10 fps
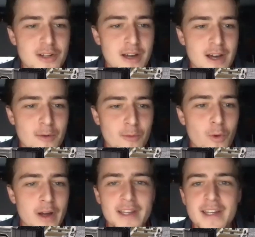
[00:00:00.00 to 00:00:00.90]

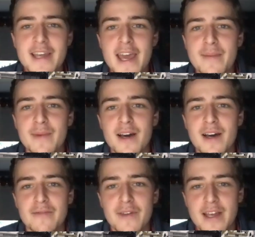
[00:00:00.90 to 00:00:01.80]
what can
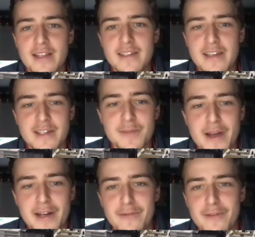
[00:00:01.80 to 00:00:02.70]
Gamecock fans
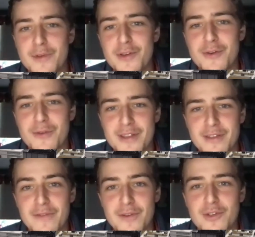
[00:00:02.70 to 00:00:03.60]
expect from you in the
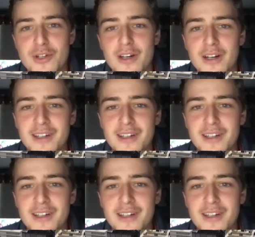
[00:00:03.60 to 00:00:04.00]
future?